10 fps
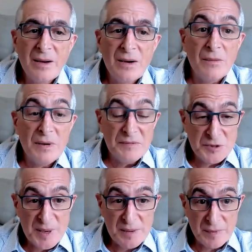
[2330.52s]
we've
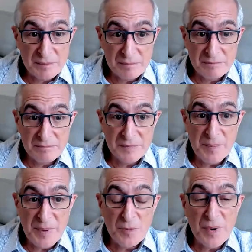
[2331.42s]
spent the
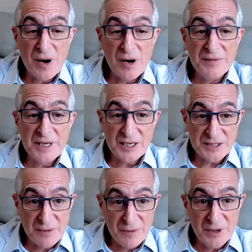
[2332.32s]
better part of it. Yes, I
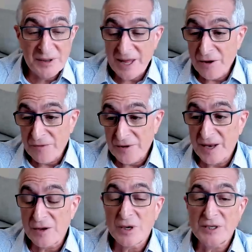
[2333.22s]
will. Thank you for
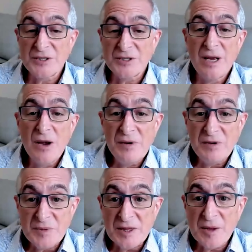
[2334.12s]
that question. We've
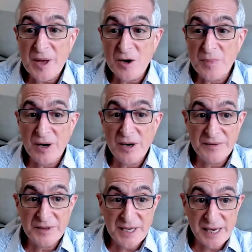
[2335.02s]
spent the better part of a
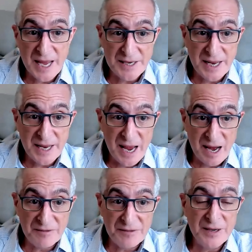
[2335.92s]
decade and a
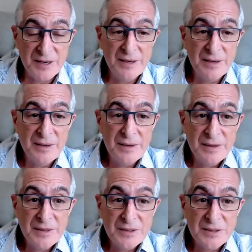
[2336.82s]
half
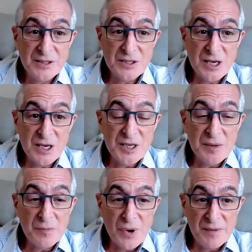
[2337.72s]
discussing
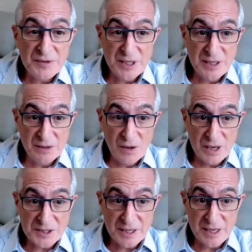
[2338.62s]
privacy loss
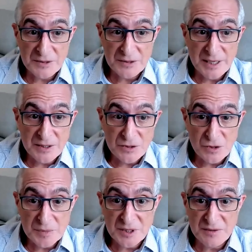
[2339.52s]
accounting in
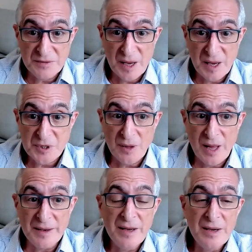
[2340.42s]
terms of
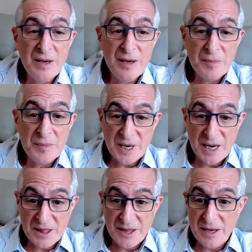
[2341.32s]
epsilon, but I
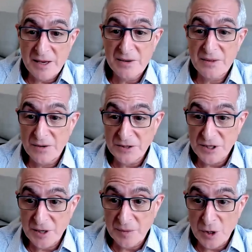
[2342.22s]
think there's an
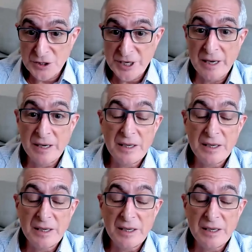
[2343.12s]
emerging